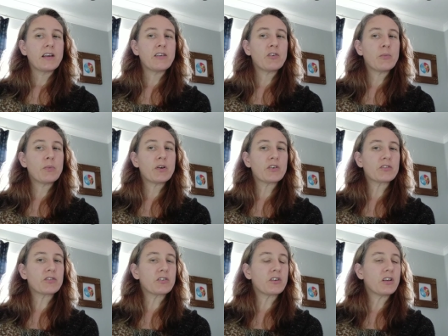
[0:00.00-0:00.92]
if a
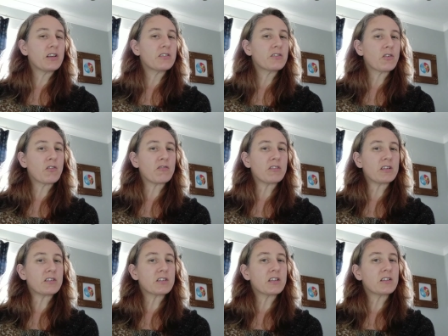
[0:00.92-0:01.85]
person is
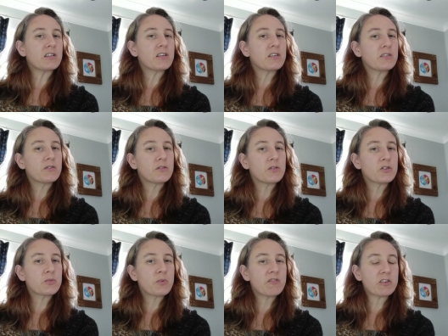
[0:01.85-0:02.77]
oriented
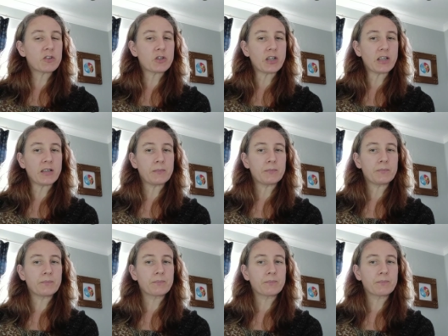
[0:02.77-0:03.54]
spiritually.